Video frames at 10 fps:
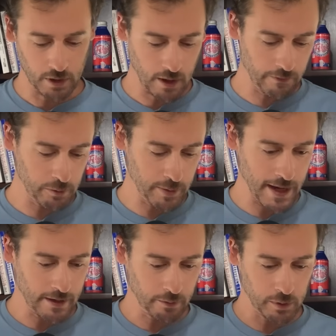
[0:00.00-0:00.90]
off the
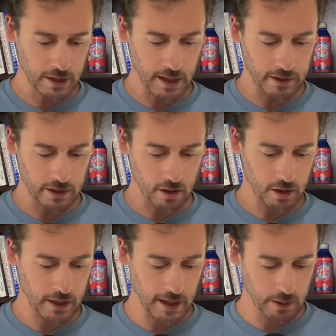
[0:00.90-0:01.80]
bat, we got the
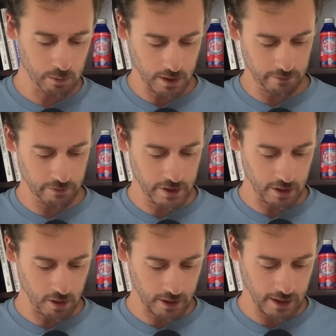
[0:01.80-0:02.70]
Arcane one for
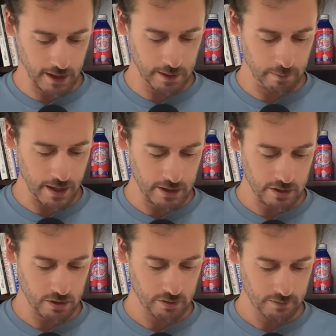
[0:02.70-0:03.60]
the Arcane
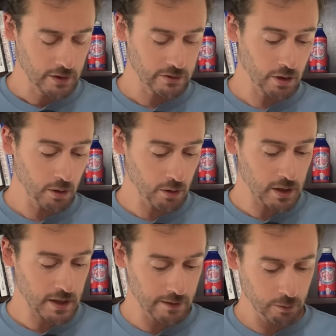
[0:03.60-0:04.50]
Mage. So,
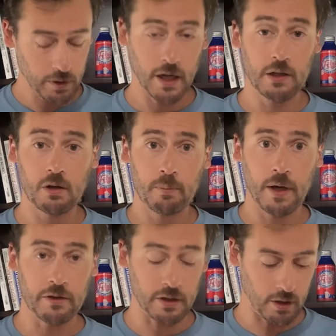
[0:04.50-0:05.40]
given what I know
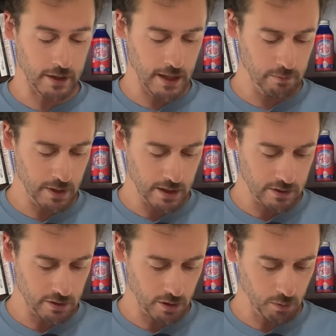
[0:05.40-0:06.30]
about the Arcane
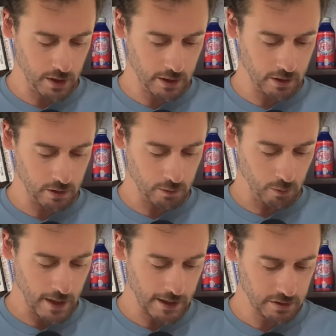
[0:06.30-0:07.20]
Mage, you want to
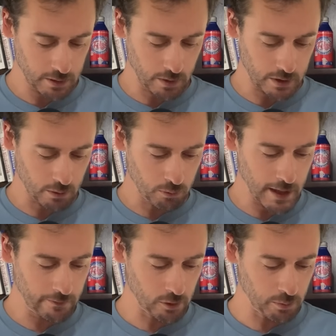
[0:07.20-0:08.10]
go
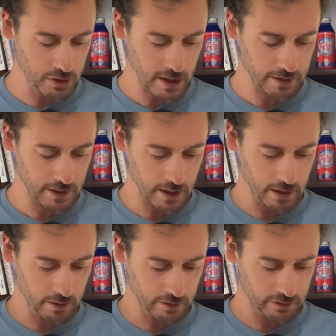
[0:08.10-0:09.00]
right for
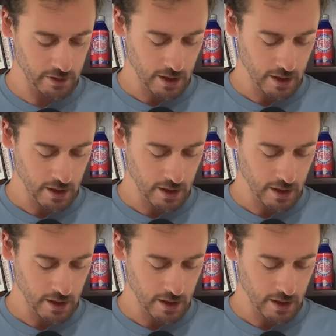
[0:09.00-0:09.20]
projectiles,